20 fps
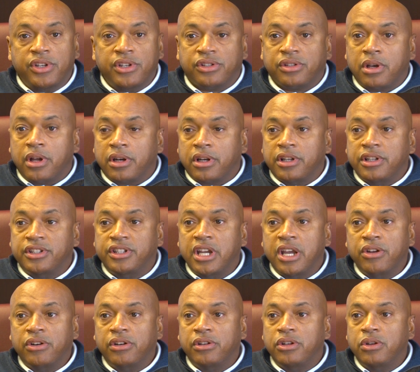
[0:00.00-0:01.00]
just going to
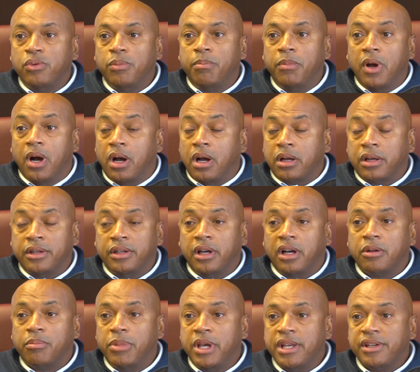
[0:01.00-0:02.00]
continue to do uh,
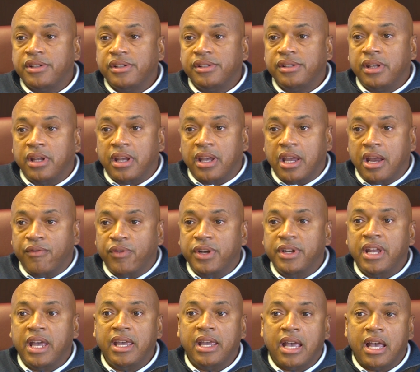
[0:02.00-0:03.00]
conduct business every
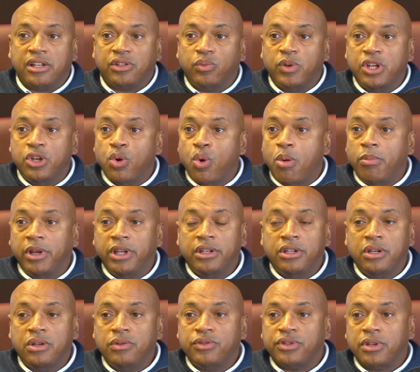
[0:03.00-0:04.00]
day as we normally
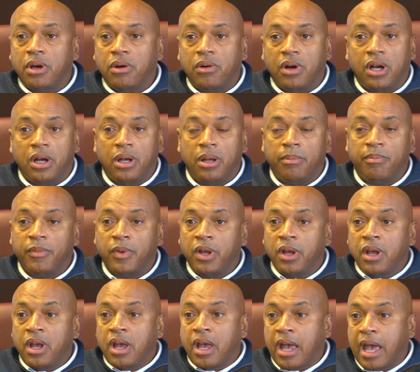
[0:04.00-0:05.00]
do. So um,
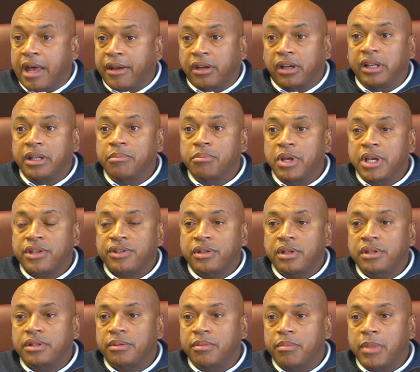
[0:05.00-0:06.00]
handling
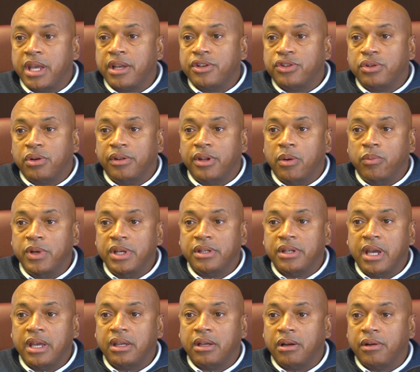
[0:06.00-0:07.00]
business, making sure that we
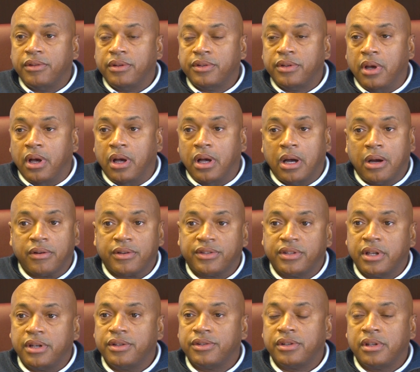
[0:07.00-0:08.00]
take care of this, our
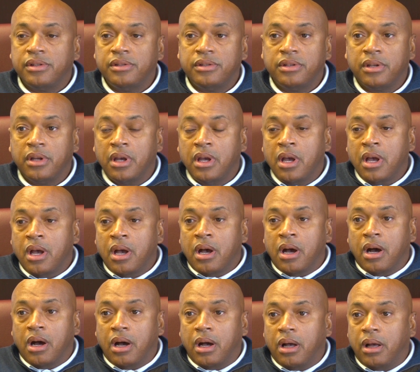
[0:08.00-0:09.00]
citizens
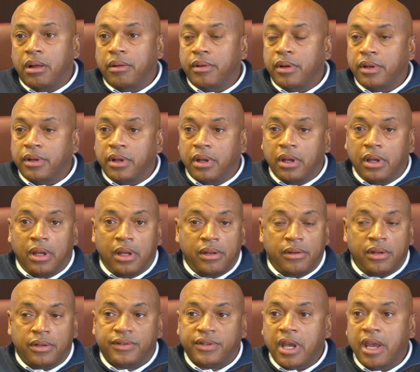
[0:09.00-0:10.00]
uh,
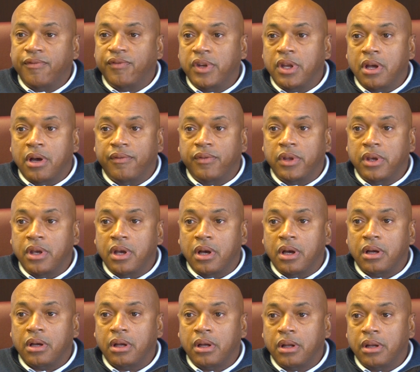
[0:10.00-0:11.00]
and the safety of the
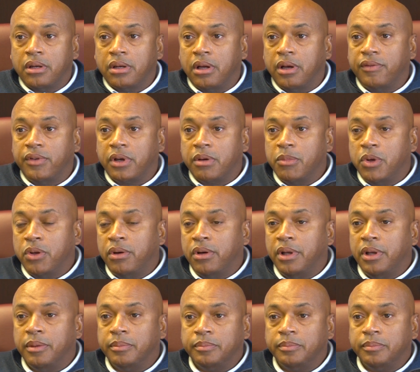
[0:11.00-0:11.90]
uh, of the community.